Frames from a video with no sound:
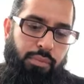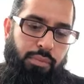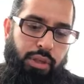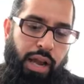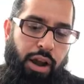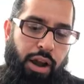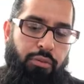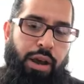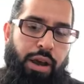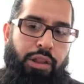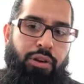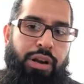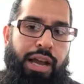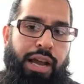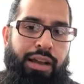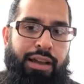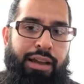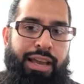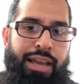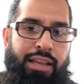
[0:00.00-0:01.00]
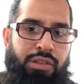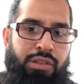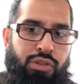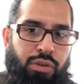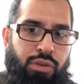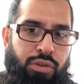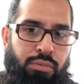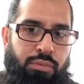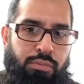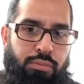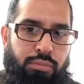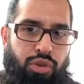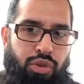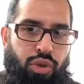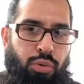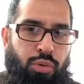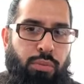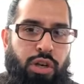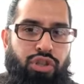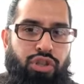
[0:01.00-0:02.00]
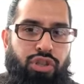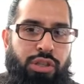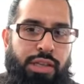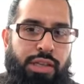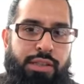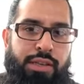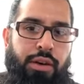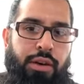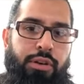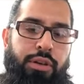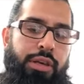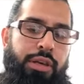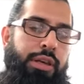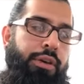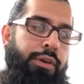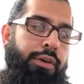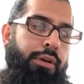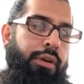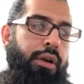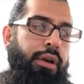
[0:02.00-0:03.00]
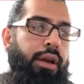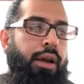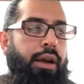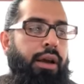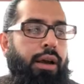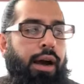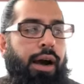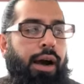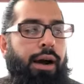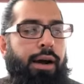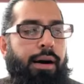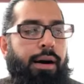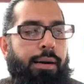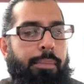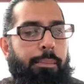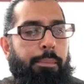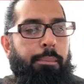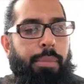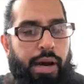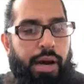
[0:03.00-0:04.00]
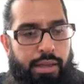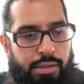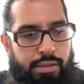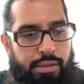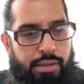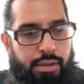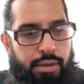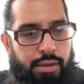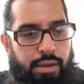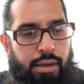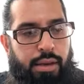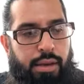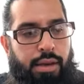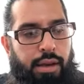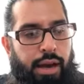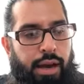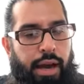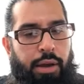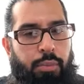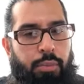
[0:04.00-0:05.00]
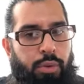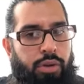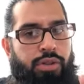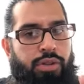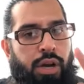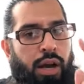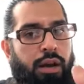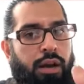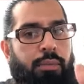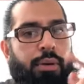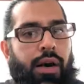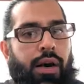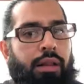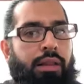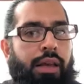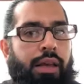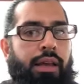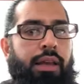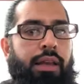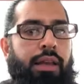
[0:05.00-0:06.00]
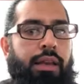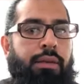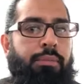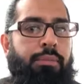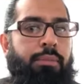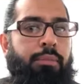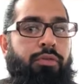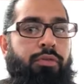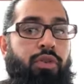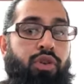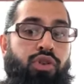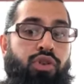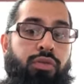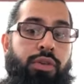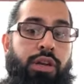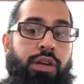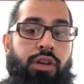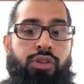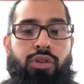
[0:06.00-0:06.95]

I'd rather not get into too much detail here, um, but I will talk about that in future videos.